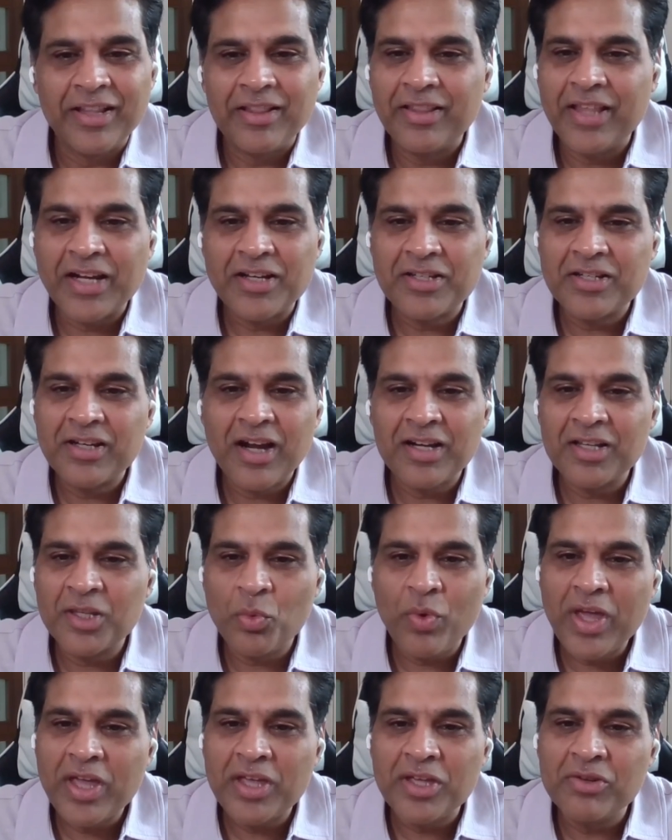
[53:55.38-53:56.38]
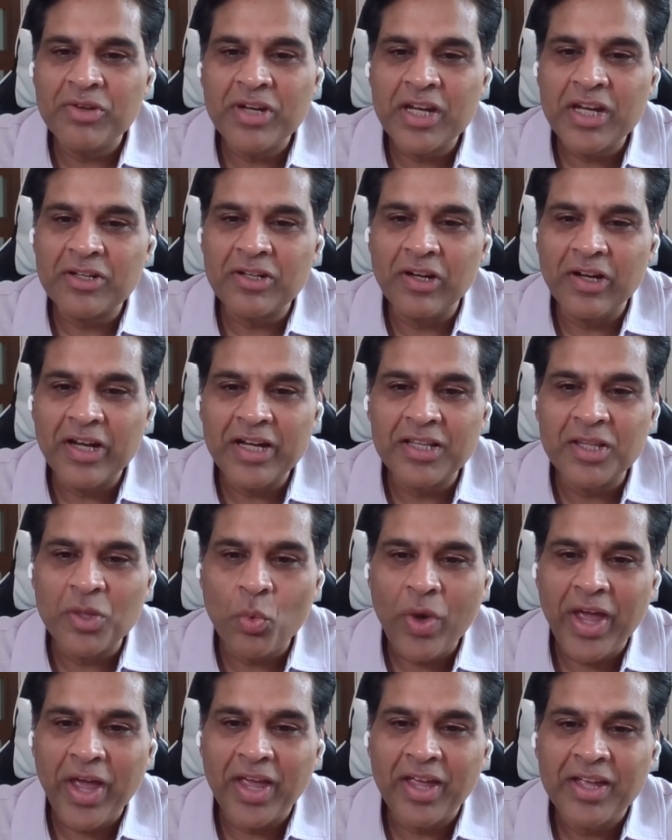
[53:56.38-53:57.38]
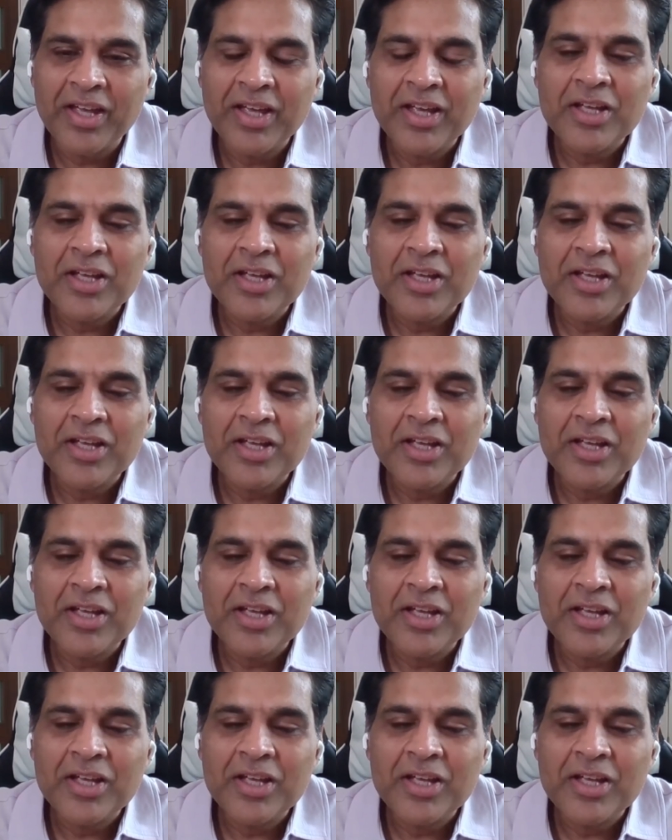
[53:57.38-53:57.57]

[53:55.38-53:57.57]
That's not the way. You need to lead the way.